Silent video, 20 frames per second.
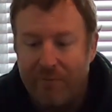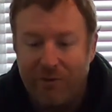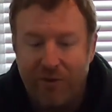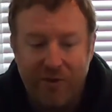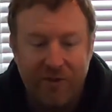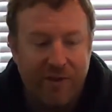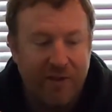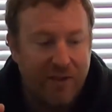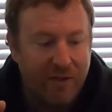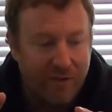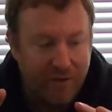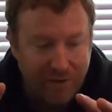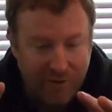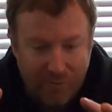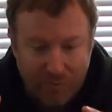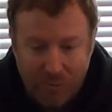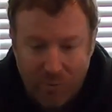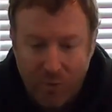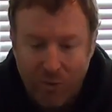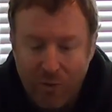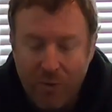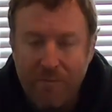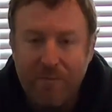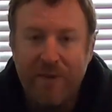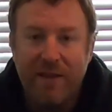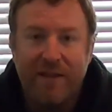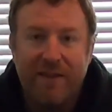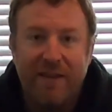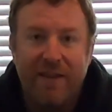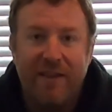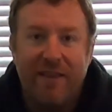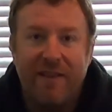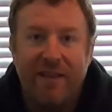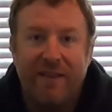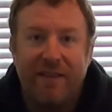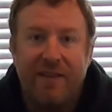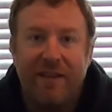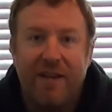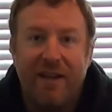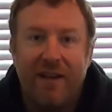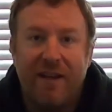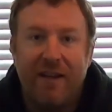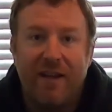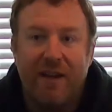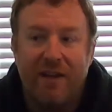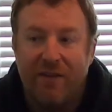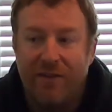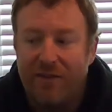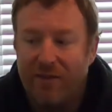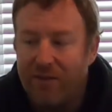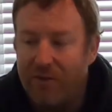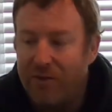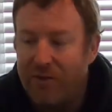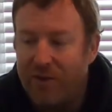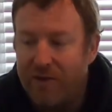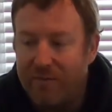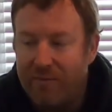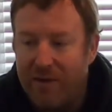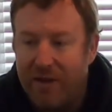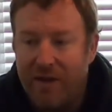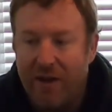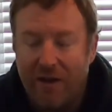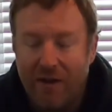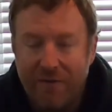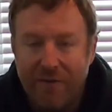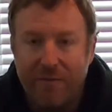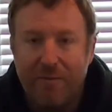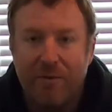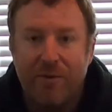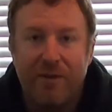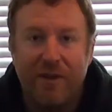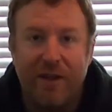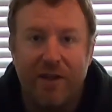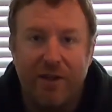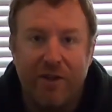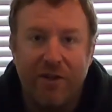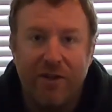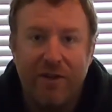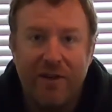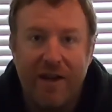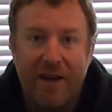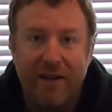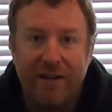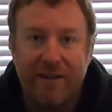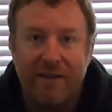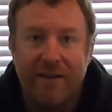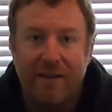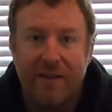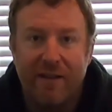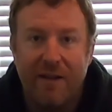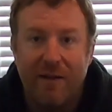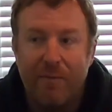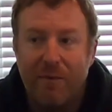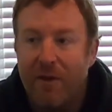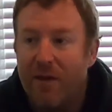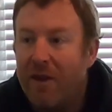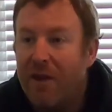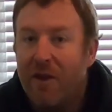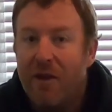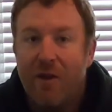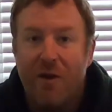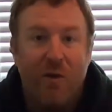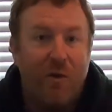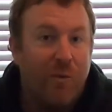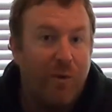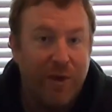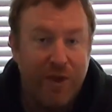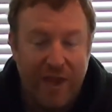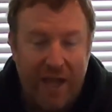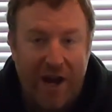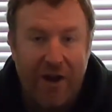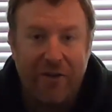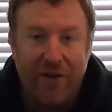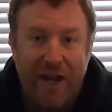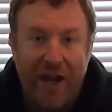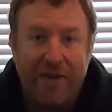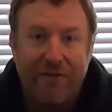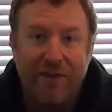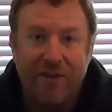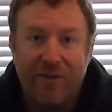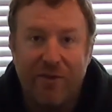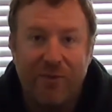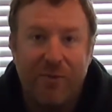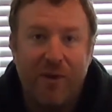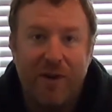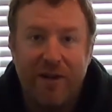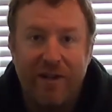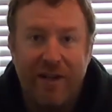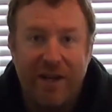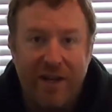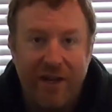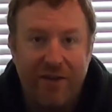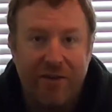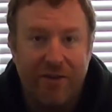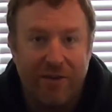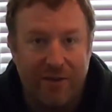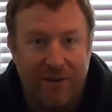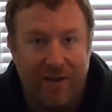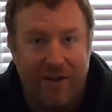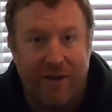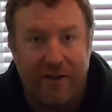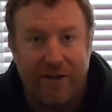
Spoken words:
Just the room that's in this thing, and so you can be comfortable, get a good night's sleep without having to run a heater in